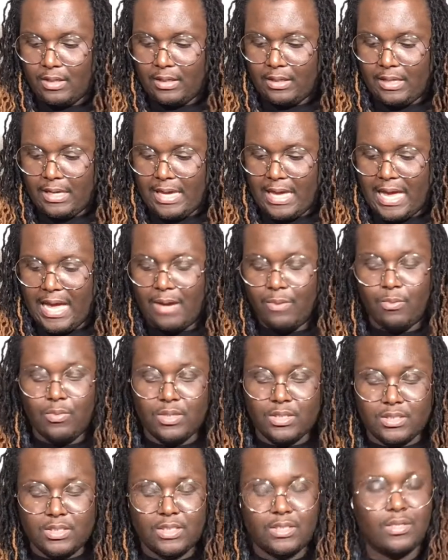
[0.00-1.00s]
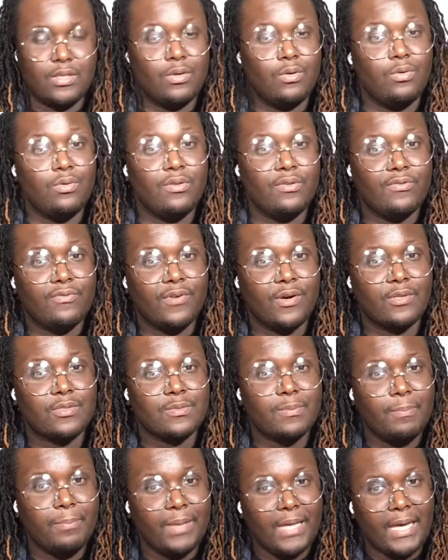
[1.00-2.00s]
I wanted to know who the
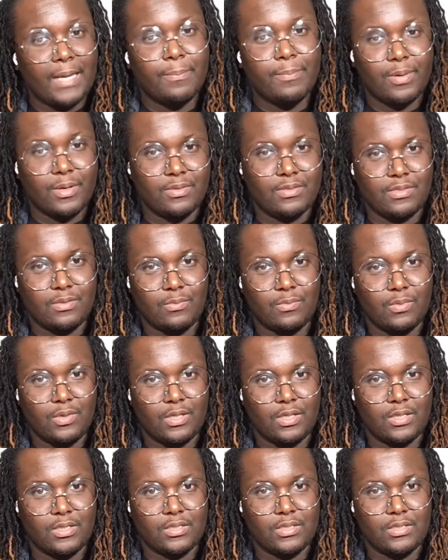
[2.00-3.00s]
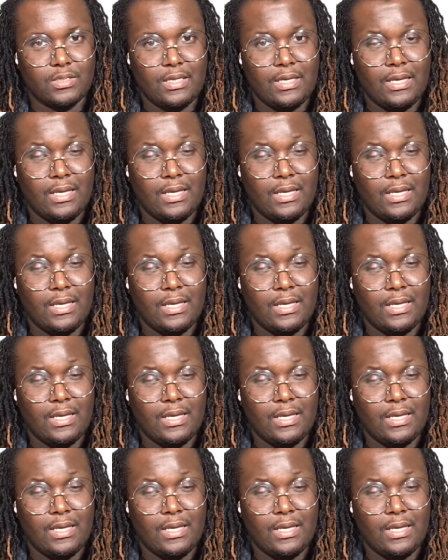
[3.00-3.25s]
first black person was.